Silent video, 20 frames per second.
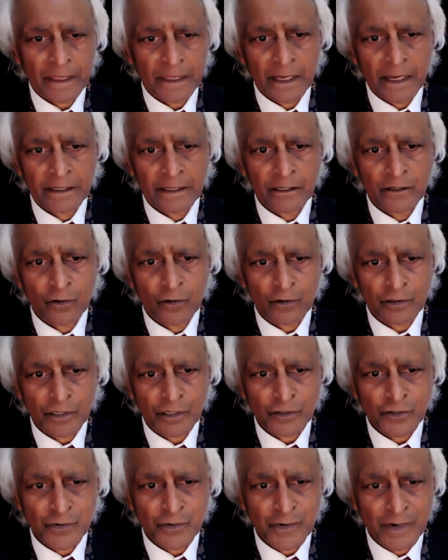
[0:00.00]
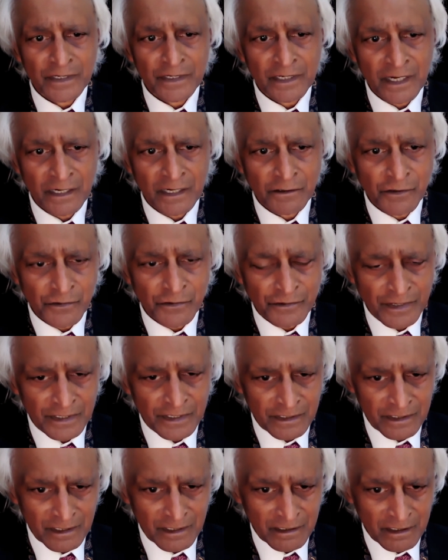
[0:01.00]
And in order to encounter
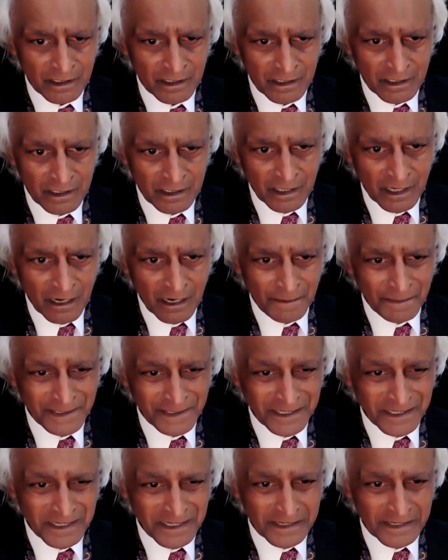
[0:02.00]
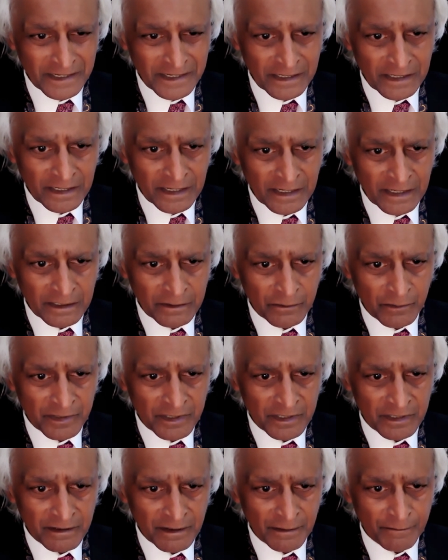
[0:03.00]
it competently and
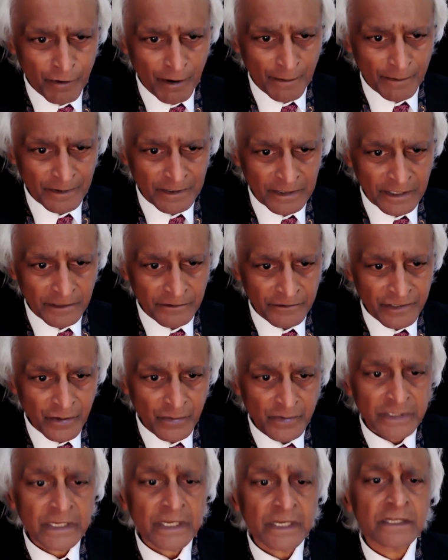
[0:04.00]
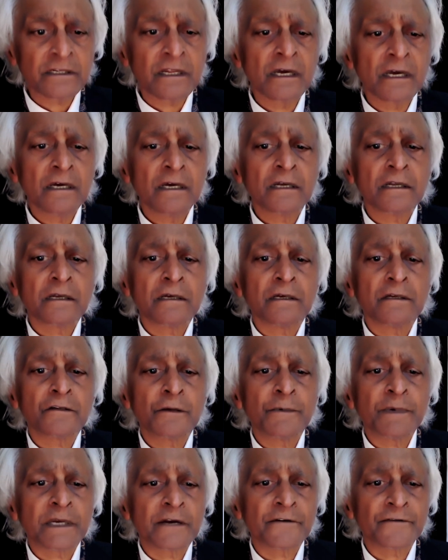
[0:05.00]
with proper literacy, we need
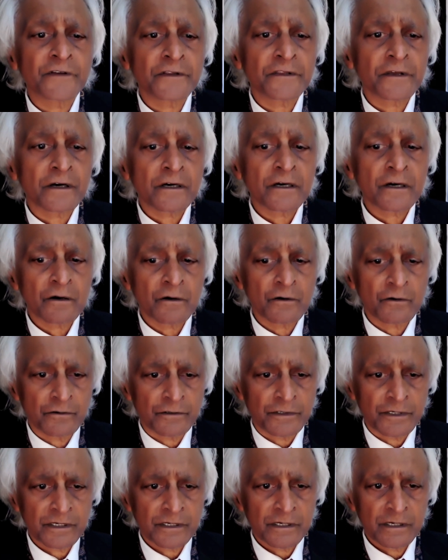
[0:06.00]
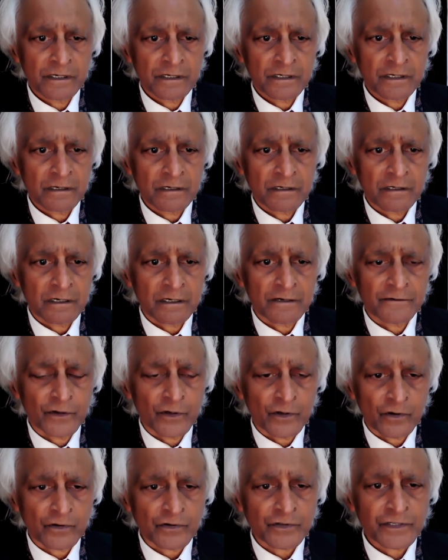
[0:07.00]
to be gifted the code of
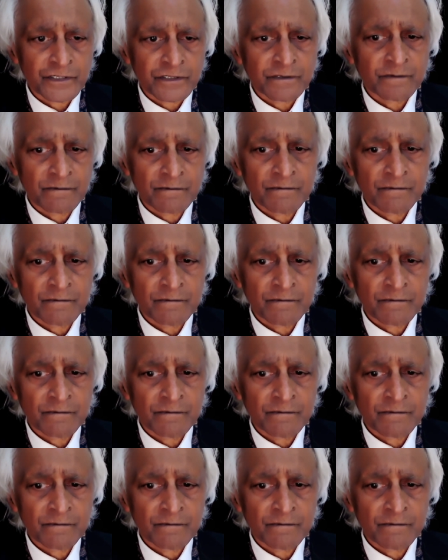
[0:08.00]
logos,